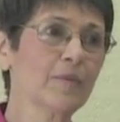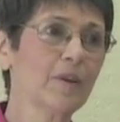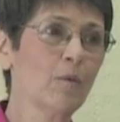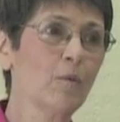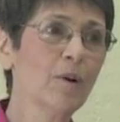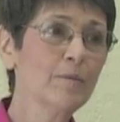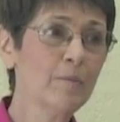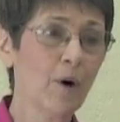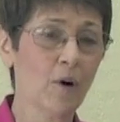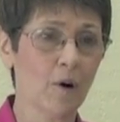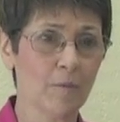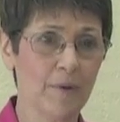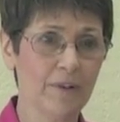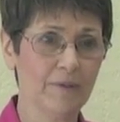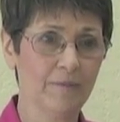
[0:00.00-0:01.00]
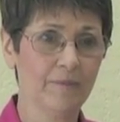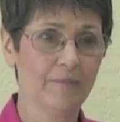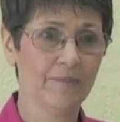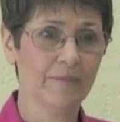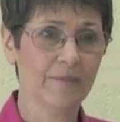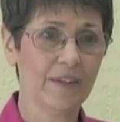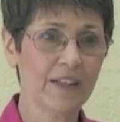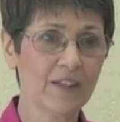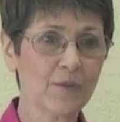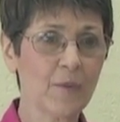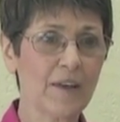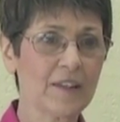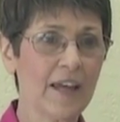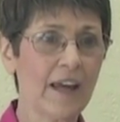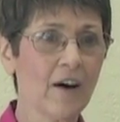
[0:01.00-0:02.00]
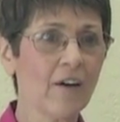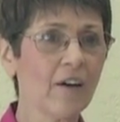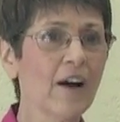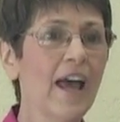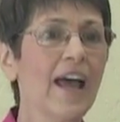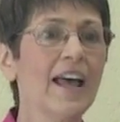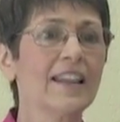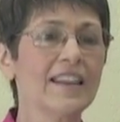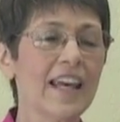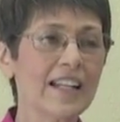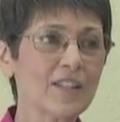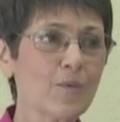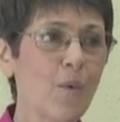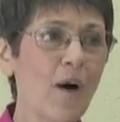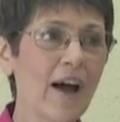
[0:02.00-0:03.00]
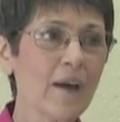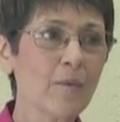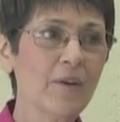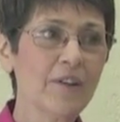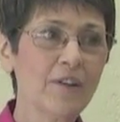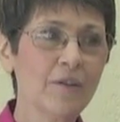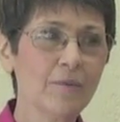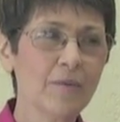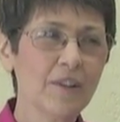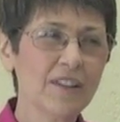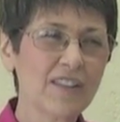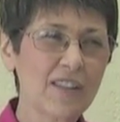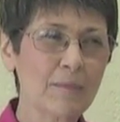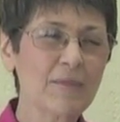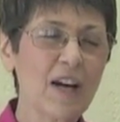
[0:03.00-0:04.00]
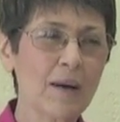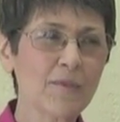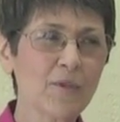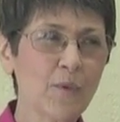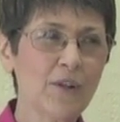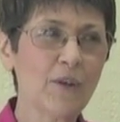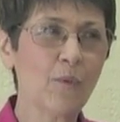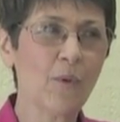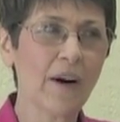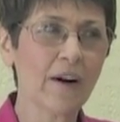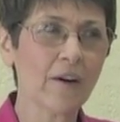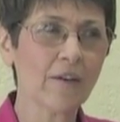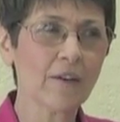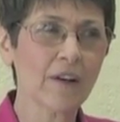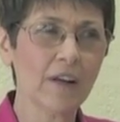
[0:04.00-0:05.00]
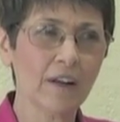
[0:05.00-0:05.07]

wood pulp is what they are. That's why sometimes when you wear